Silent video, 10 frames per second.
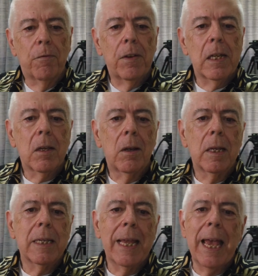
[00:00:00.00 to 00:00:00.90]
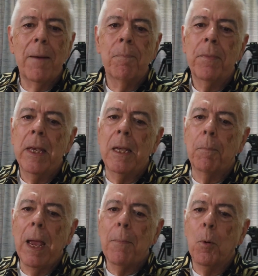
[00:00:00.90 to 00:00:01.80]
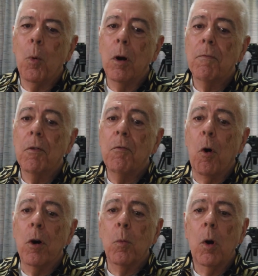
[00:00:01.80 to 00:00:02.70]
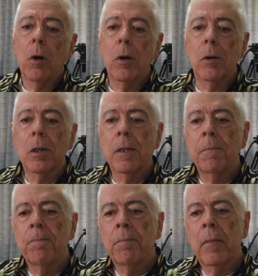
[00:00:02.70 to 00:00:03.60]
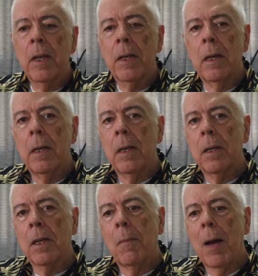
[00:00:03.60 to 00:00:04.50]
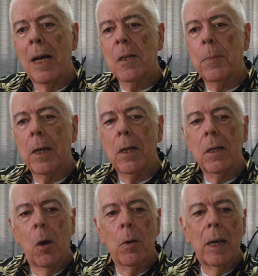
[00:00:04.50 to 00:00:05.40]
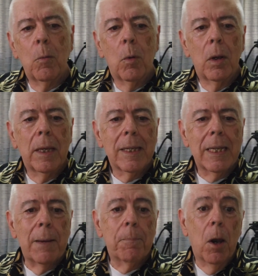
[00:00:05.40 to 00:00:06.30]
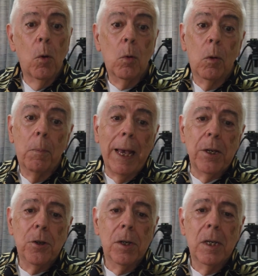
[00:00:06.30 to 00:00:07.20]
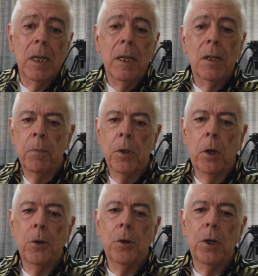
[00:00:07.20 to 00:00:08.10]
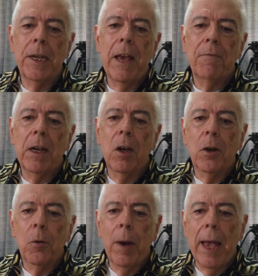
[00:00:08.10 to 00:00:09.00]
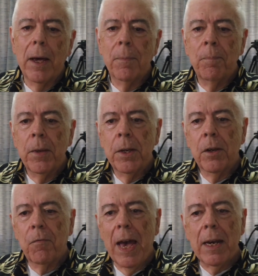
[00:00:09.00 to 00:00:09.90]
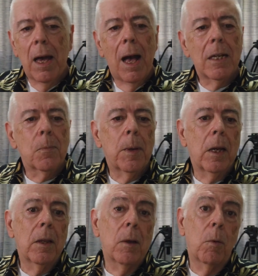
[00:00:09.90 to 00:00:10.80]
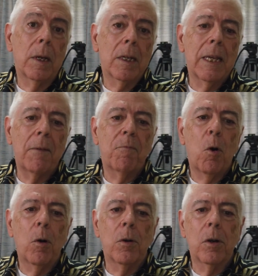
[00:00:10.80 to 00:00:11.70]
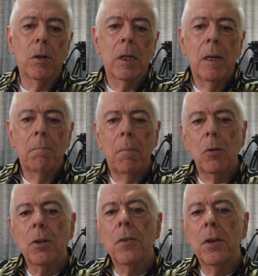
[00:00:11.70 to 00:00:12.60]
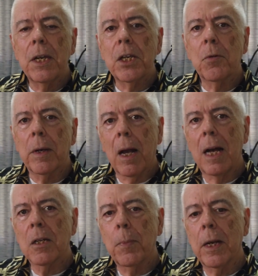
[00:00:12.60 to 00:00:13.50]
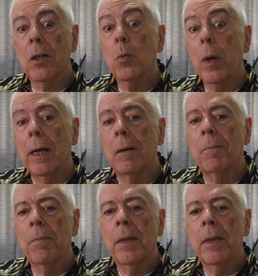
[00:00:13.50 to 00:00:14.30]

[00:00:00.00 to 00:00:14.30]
your physical exam and paperwork for foreign workers. Some hospitals only will accept local patients, so you should definitely look around to find a hospital that will accept foreigners. Most of the district hospitals will.